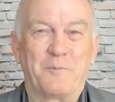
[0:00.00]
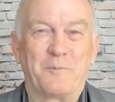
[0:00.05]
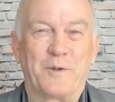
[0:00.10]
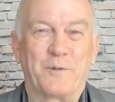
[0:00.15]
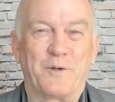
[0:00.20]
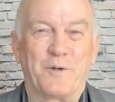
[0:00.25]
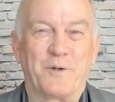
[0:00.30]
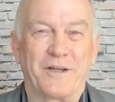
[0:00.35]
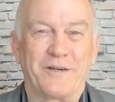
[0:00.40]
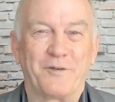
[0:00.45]

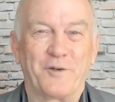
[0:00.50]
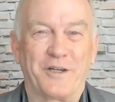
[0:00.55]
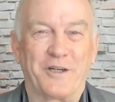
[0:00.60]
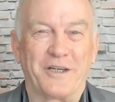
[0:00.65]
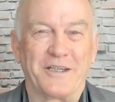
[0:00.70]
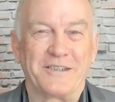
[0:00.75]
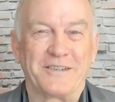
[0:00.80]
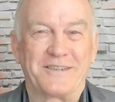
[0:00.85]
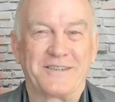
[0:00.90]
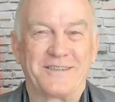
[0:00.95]
But whatever
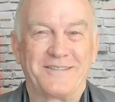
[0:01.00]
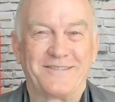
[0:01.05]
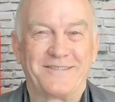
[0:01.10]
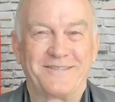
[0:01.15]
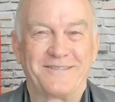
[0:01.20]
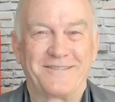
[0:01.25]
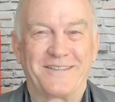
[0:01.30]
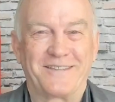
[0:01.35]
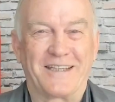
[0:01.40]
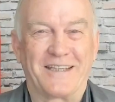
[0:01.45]
it is,
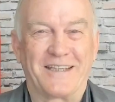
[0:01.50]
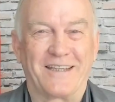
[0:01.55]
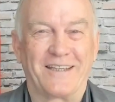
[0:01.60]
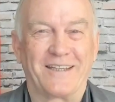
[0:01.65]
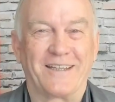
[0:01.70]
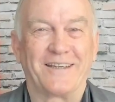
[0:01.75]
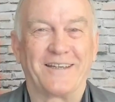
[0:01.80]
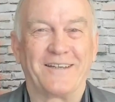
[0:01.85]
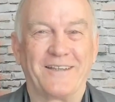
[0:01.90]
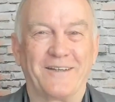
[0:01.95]

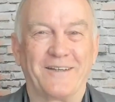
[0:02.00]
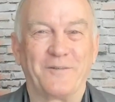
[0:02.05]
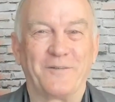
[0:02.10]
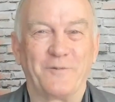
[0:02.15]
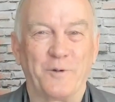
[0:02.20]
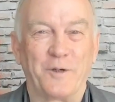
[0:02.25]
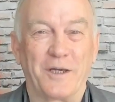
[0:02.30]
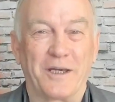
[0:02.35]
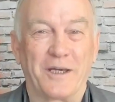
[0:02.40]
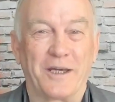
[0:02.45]

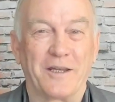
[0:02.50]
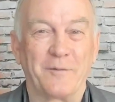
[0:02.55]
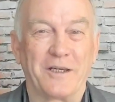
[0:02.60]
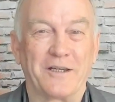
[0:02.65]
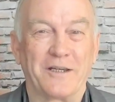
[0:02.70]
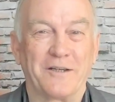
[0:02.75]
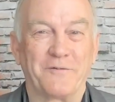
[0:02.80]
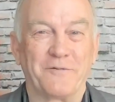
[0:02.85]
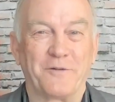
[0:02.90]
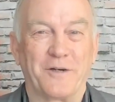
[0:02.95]
we're going to
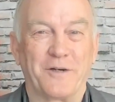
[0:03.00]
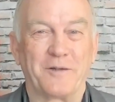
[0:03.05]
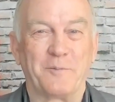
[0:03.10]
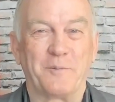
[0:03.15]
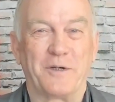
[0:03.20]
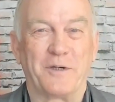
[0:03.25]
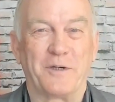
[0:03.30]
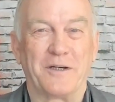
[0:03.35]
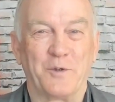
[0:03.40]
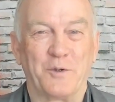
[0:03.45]
be
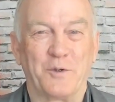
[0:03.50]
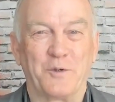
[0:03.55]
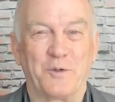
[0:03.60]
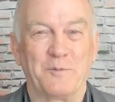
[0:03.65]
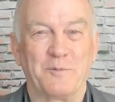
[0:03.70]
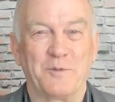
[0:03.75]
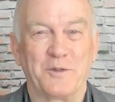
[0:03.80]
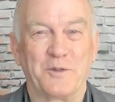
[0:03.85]
confronted by more